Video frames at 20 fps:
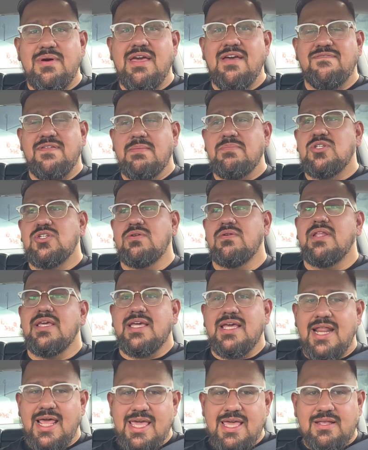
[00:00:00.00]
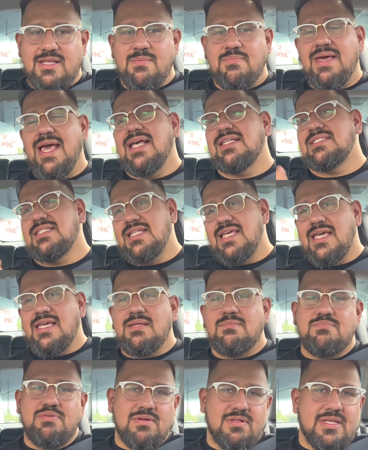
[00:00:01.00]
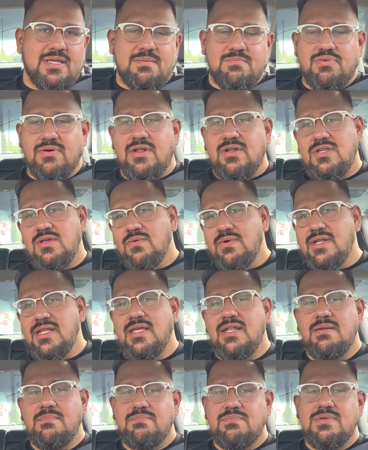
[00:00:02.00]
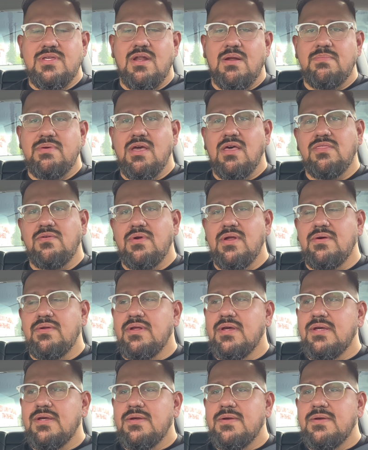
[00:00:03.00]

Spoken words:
way, if I'm shooting and I hit capacity, I can pull it and put a new one in and, you know, be on the road.